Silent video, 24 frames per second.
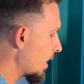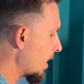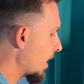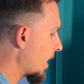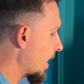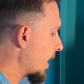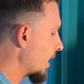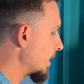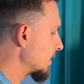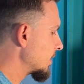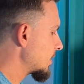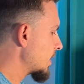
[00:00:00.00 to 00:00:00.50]

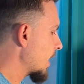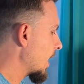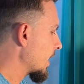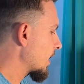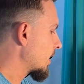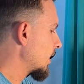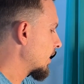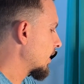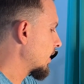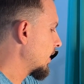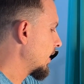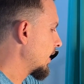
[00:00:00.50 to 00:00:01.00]
and
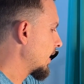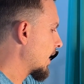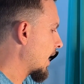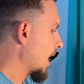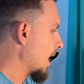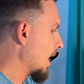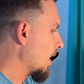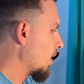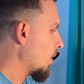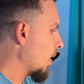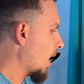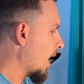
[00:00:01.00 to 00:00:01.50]
technically
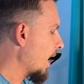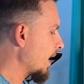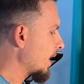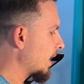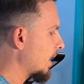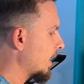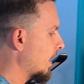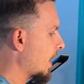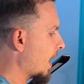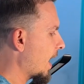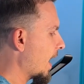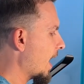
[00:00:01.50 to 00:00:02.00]
now I can
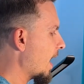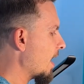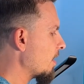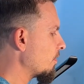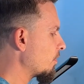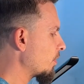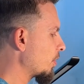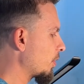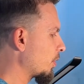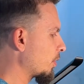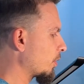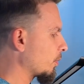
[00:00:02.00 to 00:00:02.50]
have
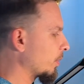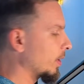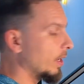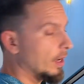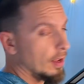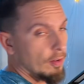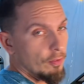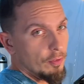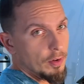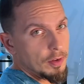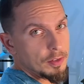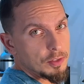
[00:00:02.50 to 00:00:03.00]
3
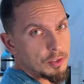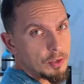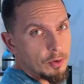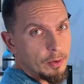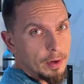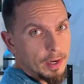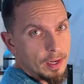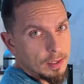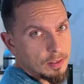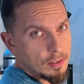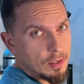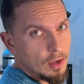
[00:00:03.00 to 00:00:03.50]
different
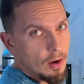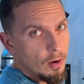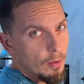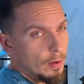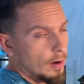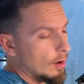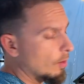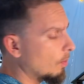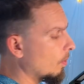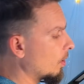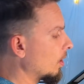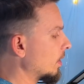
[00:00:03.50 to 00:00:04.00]
screens going at
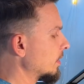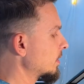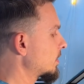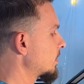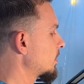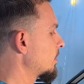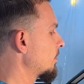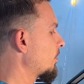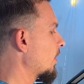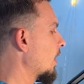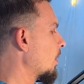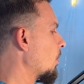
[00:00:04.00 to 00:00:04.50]
once
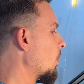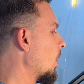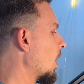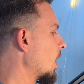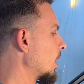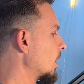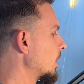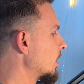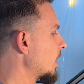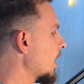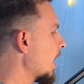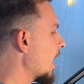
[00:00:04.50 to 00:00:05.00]
if I
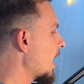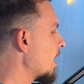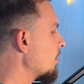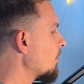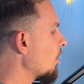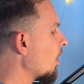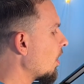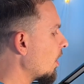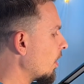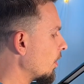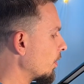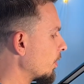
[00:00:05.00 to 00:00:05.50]
wanted to have
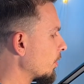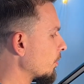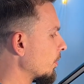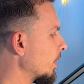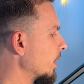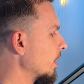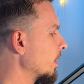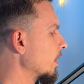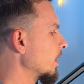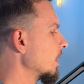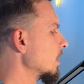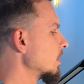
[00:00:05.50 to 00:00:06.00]
all 3
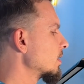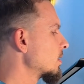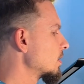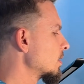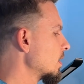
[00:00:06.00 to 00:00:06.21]
of these.